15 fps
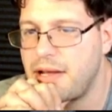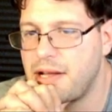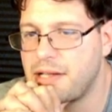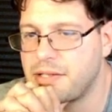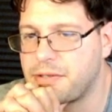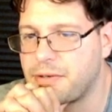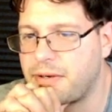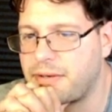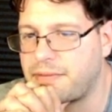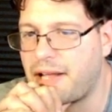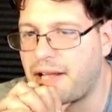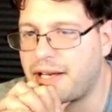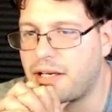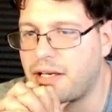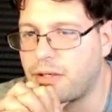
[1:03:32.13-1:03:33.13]
in sort of
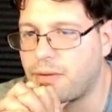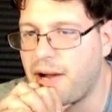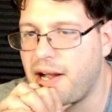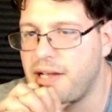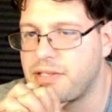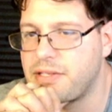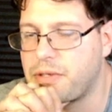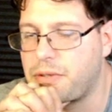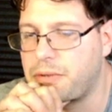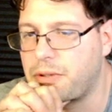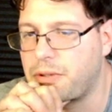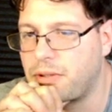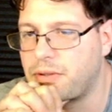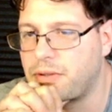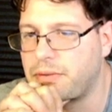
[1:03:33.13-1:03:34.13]
like a grade
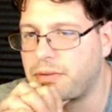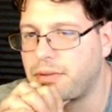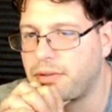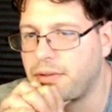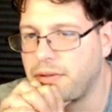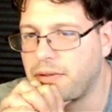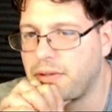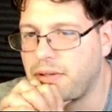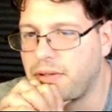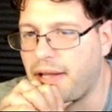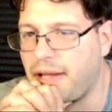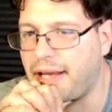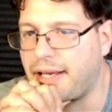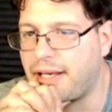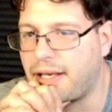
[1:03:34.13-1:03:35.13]
school,
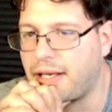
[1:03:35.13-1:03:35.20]
like